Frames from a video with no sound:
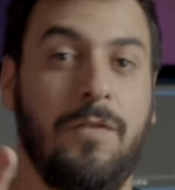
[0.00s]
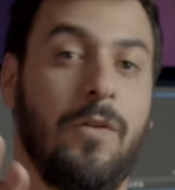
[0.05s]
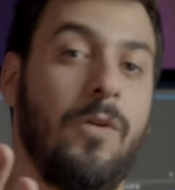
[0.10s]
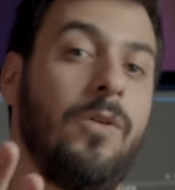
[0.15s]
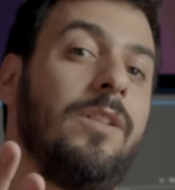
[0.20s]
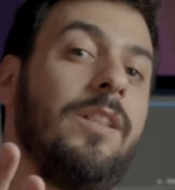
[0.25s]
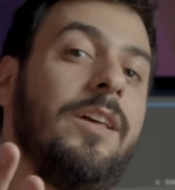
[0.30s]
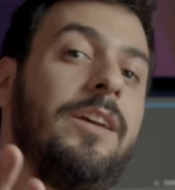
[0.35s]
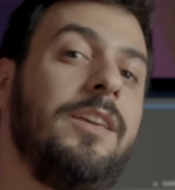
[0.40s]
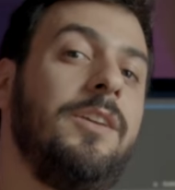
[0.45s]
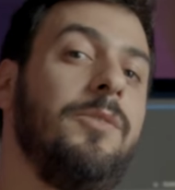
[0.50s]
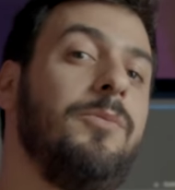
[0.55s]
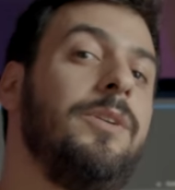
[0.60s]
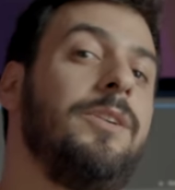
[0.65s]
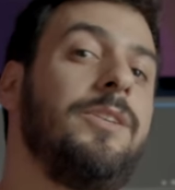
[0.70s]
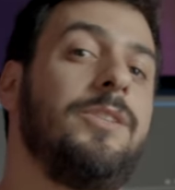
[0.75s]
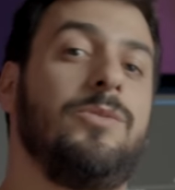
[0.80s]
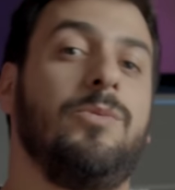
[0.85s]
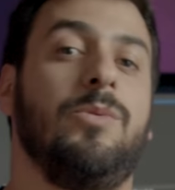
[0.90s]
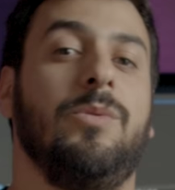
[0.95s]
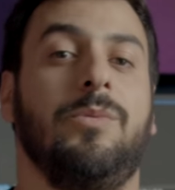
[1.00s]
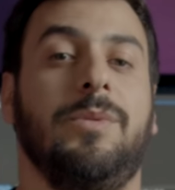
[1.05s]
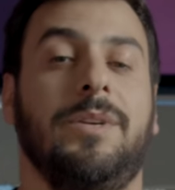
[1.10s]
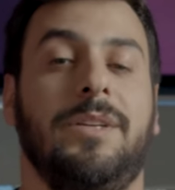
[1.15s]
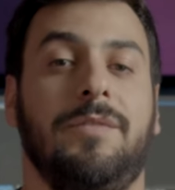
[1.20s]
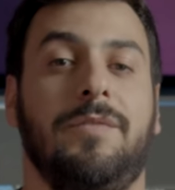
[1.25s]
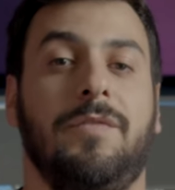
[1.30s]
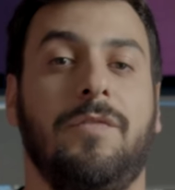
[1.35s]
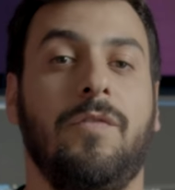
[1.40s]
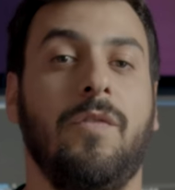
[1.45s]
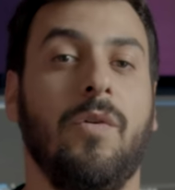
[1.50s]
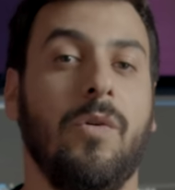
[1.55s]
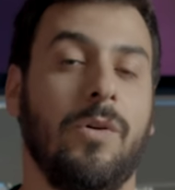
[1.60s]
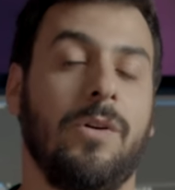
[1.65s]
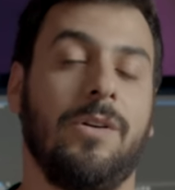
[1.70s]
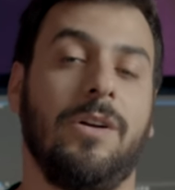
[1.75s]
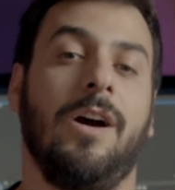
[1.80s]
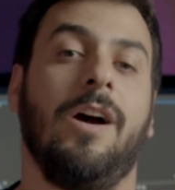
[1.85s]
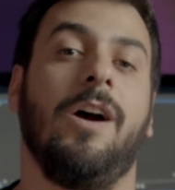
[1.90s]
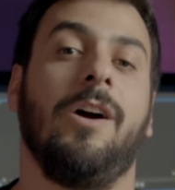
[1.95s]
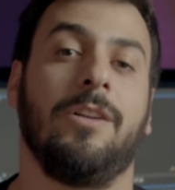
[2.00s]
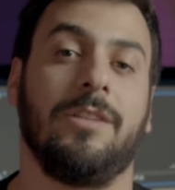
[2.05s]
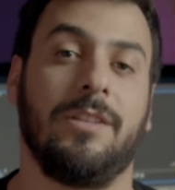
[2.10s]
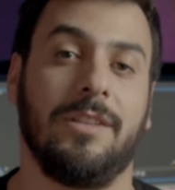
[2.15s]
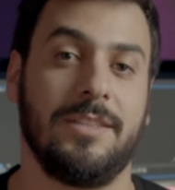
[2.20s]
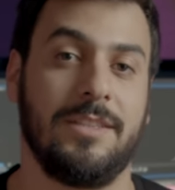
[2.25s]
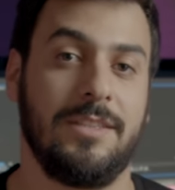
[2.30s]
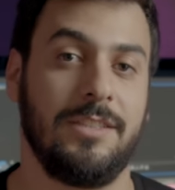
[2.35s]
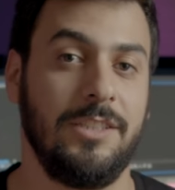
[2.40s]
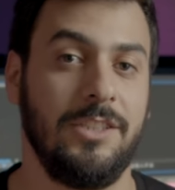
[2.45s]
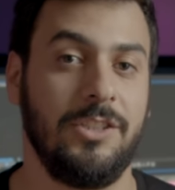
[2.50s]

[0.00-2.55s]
4 lucky winners will win 4 Artlist